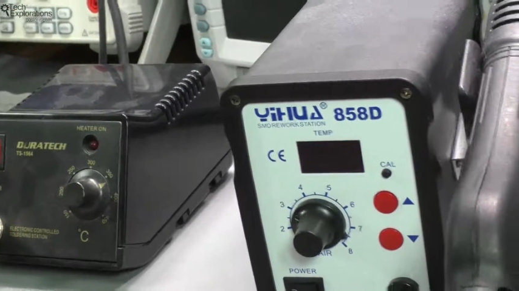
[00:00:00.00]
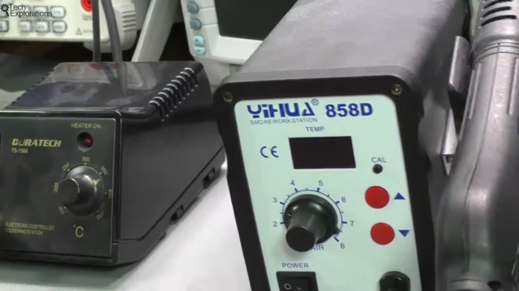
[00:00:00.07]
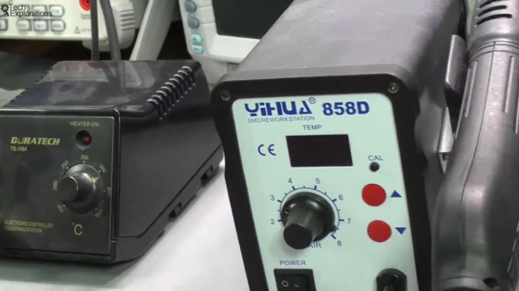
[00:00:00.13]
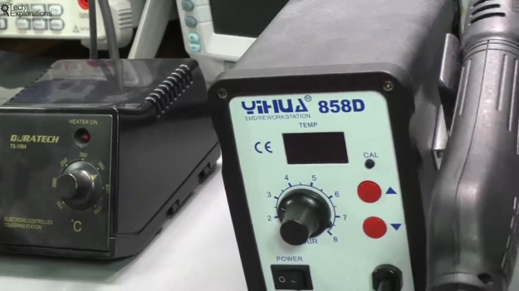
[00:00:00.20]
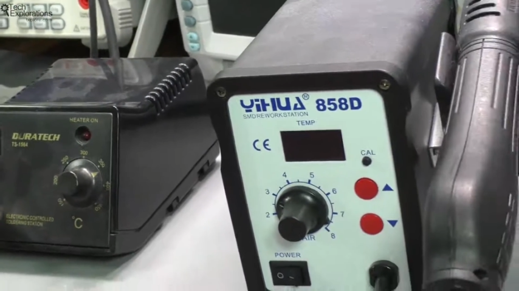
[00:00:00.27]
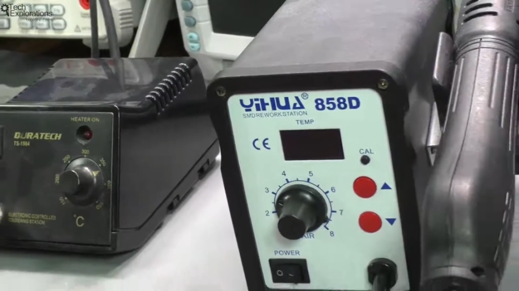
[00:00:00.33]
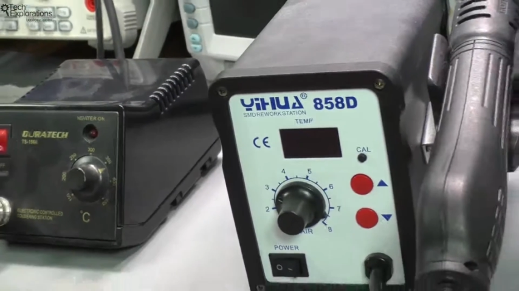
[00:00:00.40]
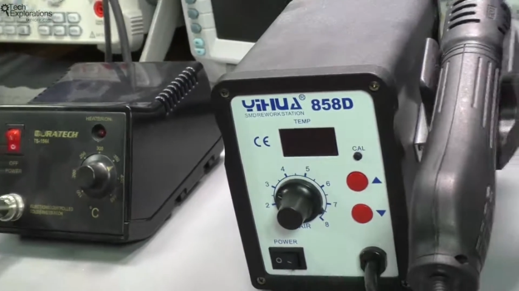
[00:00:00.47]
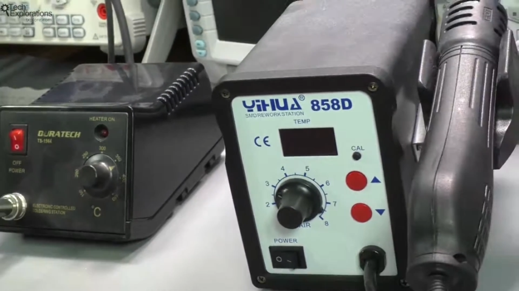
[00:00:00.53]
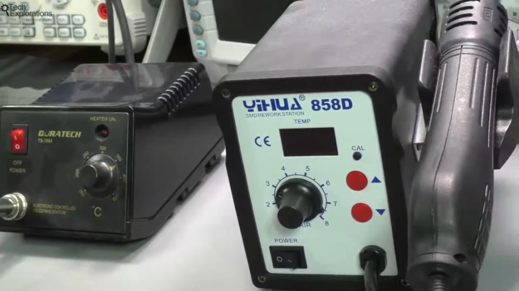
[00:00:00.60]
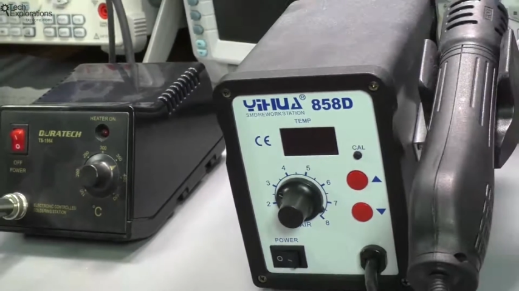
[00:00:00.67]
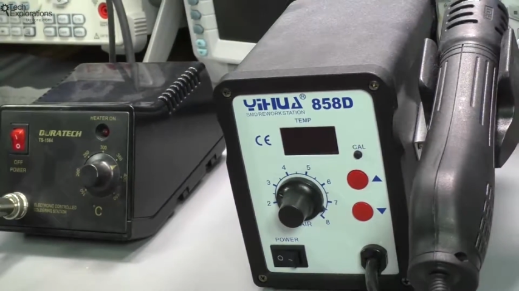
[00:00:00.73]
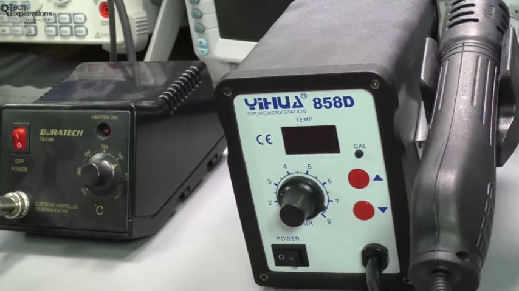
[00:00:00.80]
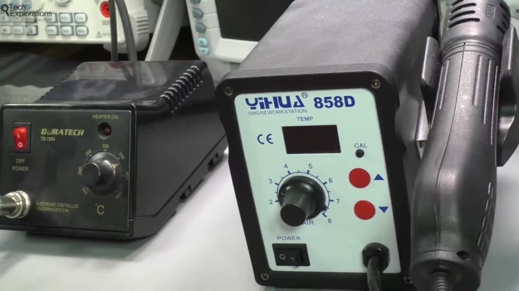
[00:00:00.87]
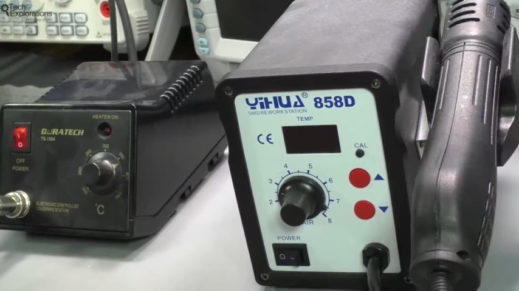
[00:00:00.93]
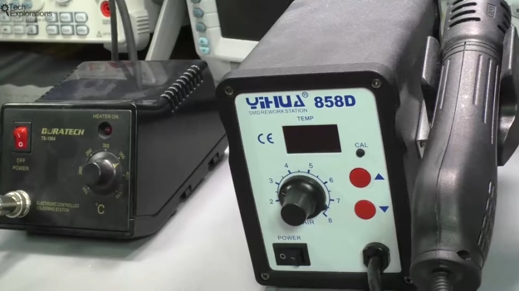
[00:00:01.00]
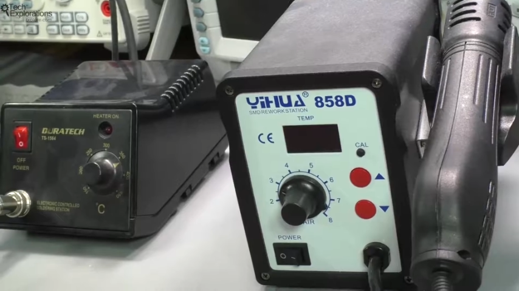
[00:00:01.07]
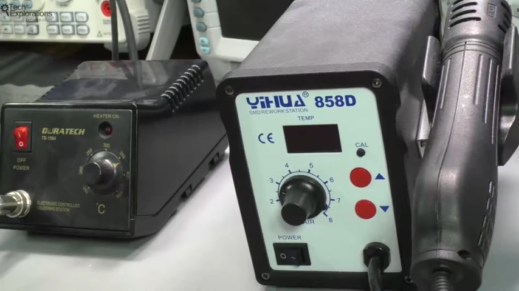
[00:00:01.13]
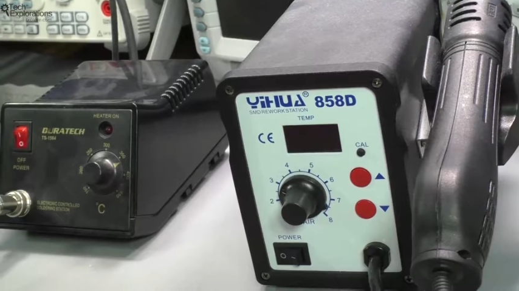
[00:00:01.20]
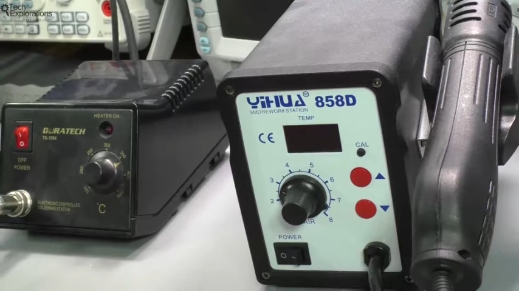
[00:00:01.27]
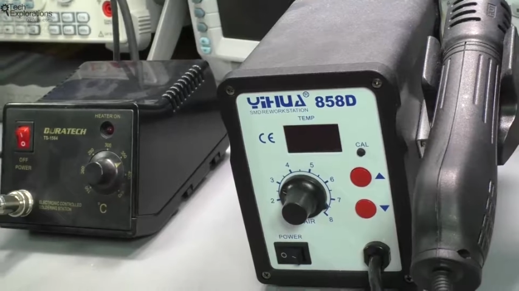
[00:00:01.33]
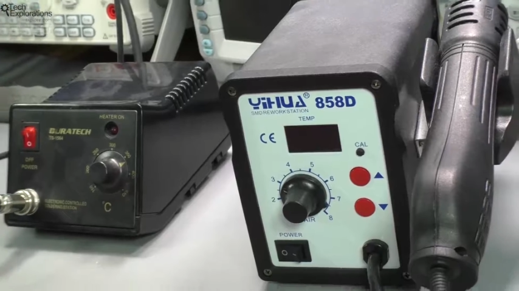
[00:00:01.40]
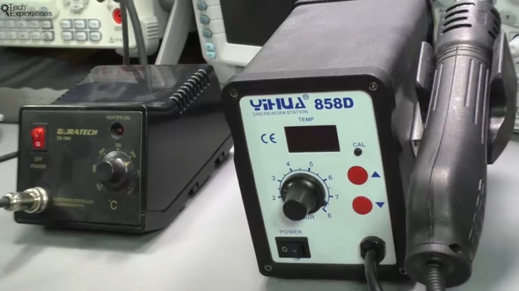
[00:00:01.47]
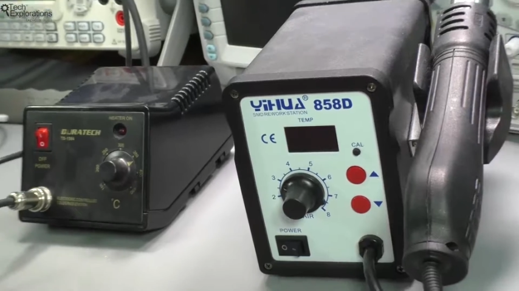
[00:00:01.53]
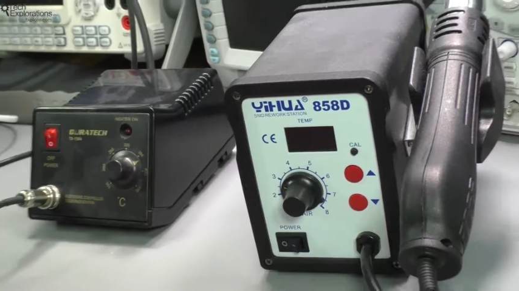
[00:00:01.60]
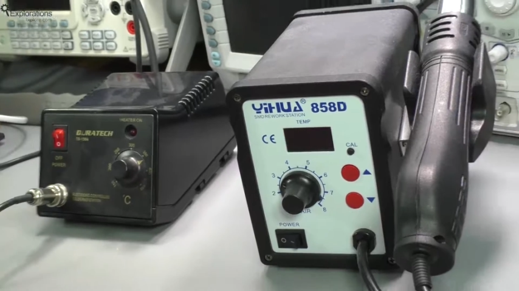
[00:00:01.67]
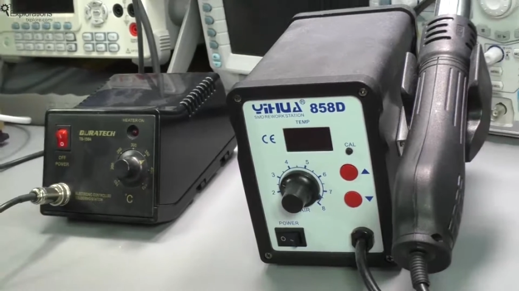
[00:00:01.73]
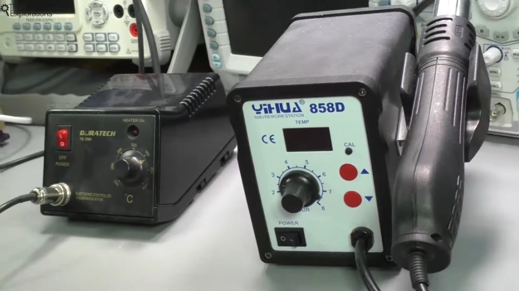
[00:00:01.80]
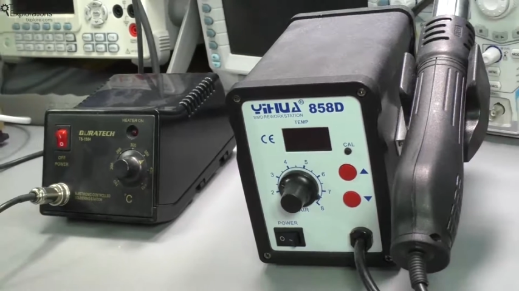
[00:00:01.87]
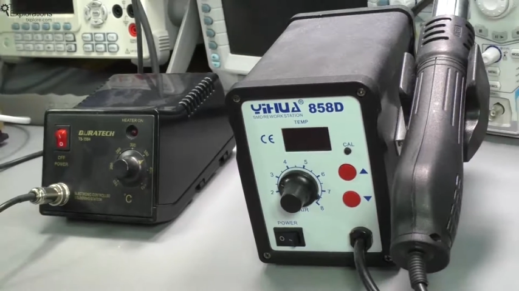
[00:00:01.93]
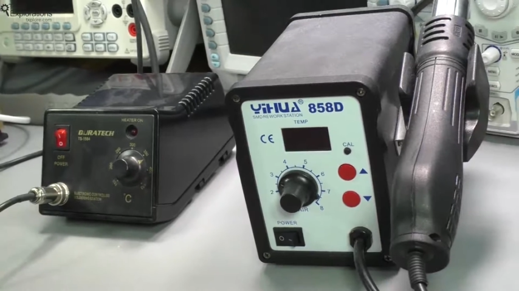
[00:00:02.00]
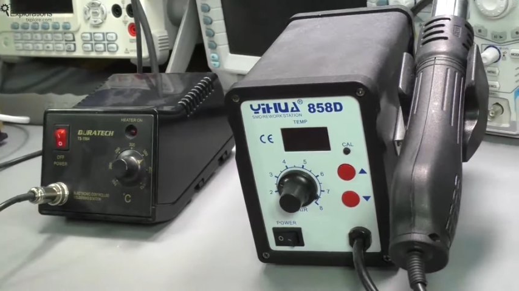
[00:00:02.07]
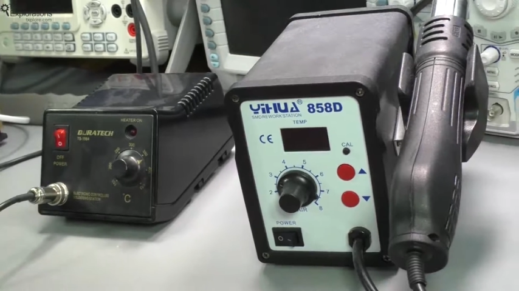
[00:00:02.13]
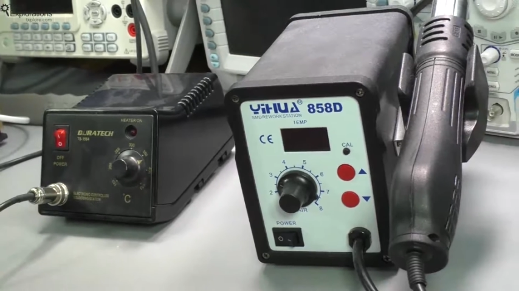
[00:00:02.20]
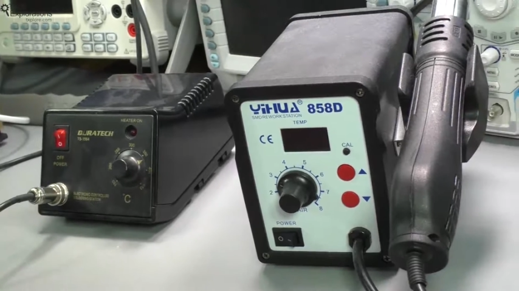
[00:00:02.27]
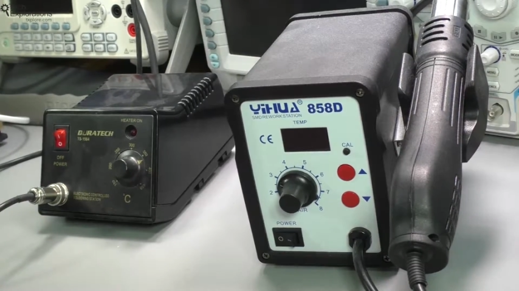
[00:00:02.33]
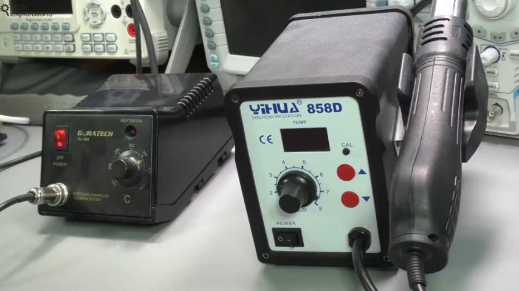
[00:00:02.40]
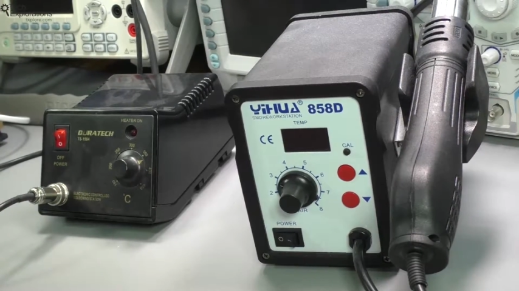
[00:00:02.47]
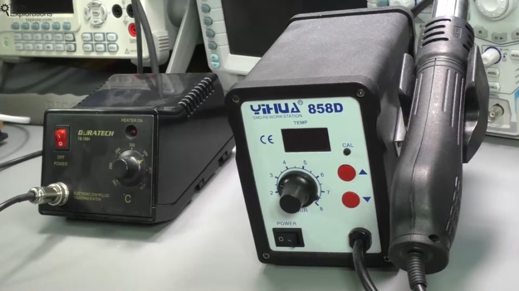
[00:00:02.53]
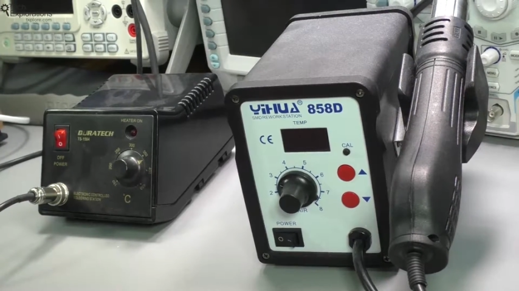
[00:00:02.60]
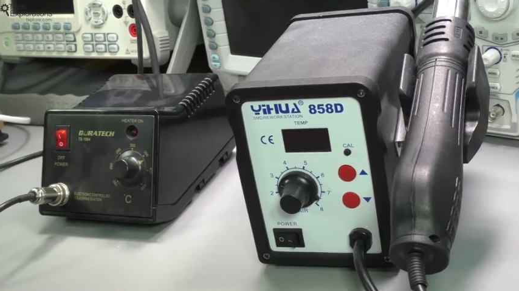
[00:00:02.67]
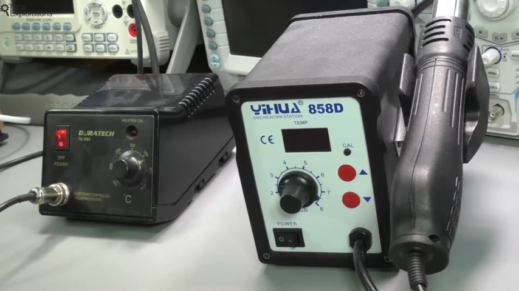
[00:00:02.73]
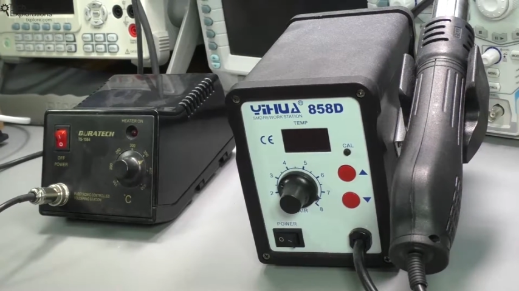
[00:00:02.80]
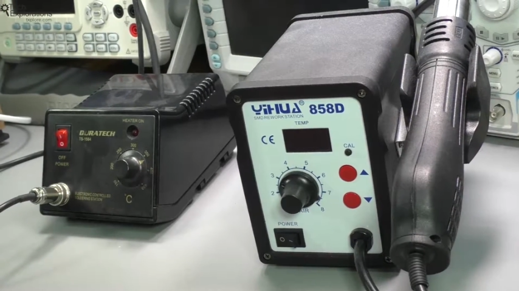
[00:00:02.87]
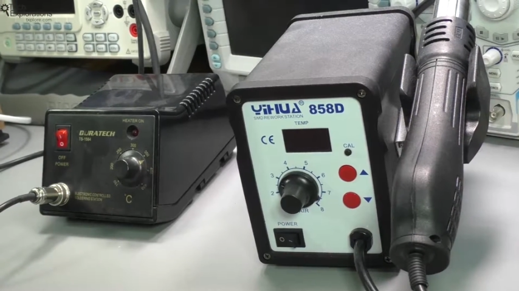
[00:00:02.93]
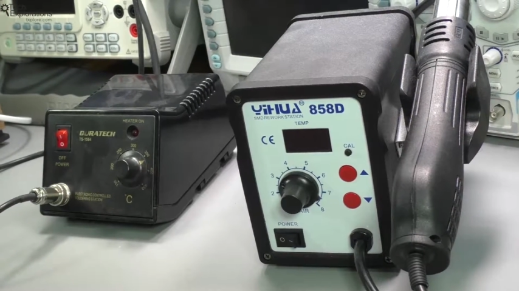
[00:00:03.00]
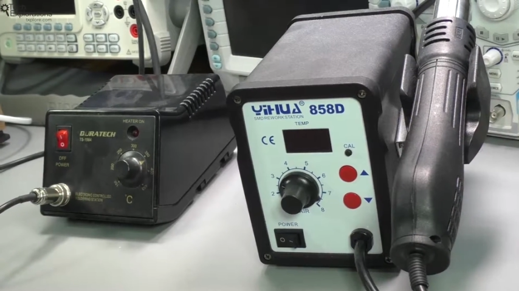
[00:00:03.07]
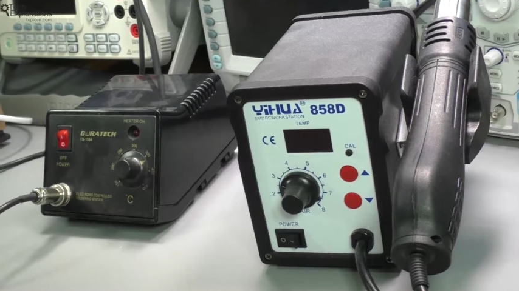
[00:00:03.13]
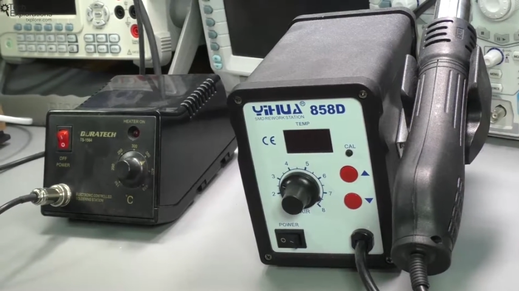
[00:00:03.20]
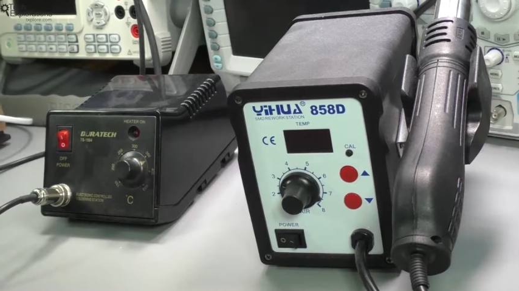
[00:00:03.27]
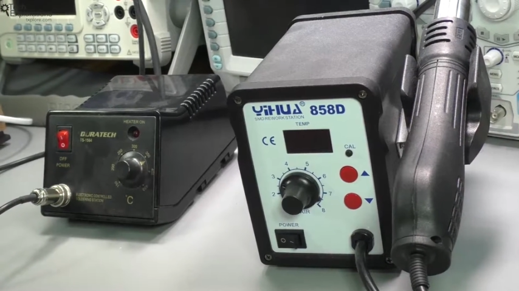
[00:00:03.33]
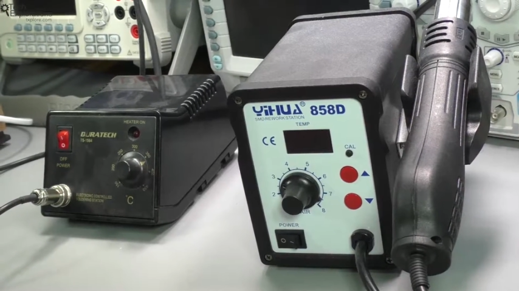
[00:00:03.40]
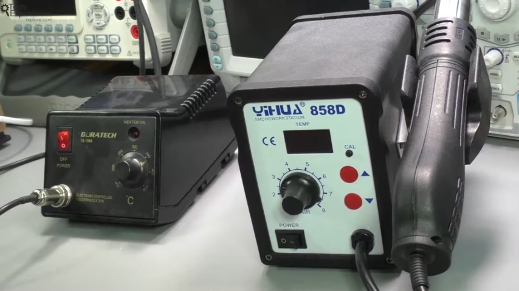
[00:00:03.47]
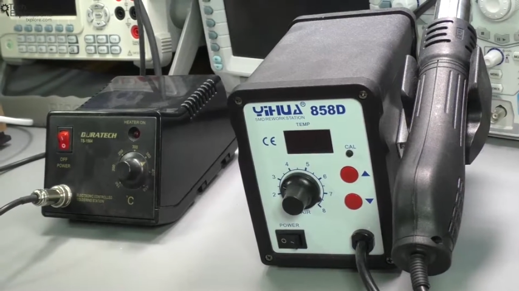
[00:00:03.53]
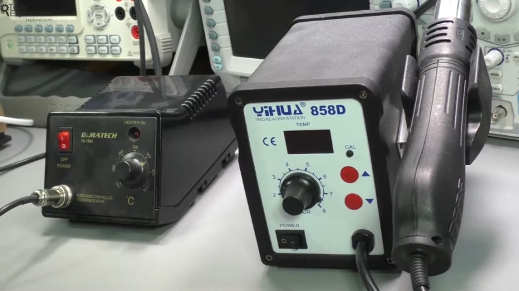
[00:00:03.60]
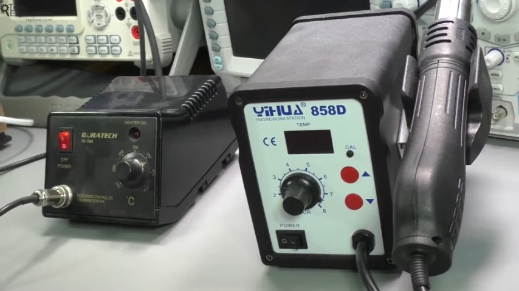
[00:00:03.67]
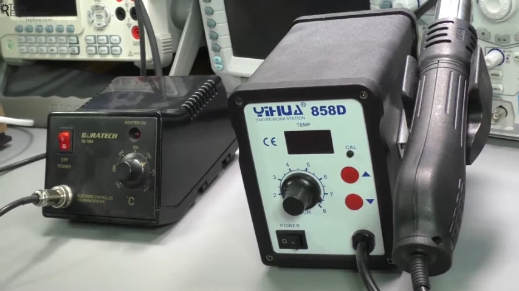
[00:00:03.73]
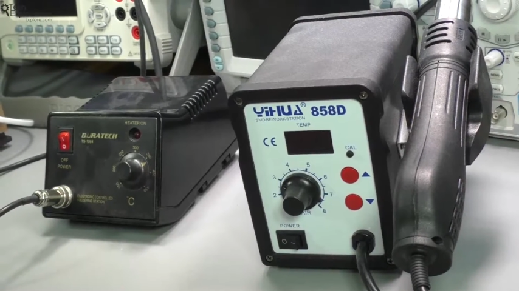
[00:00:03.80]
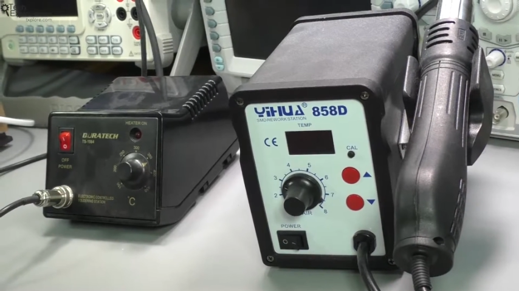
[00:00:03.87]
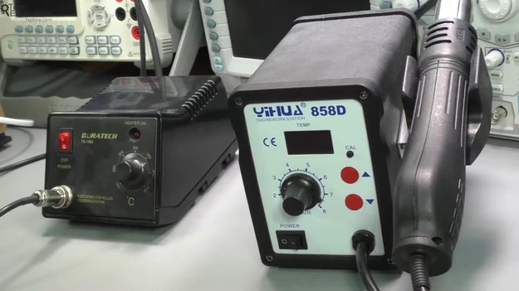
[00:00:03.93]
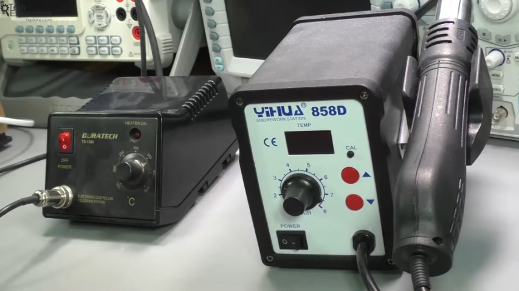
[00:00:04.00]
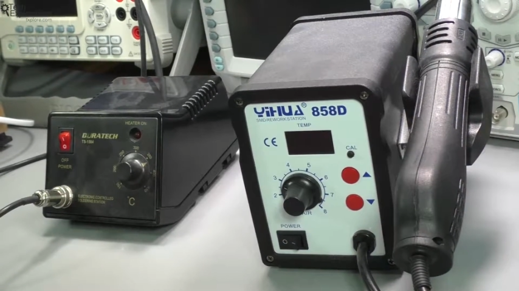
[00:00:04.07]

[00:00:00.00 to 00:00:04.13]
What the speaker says: (no speaker visible)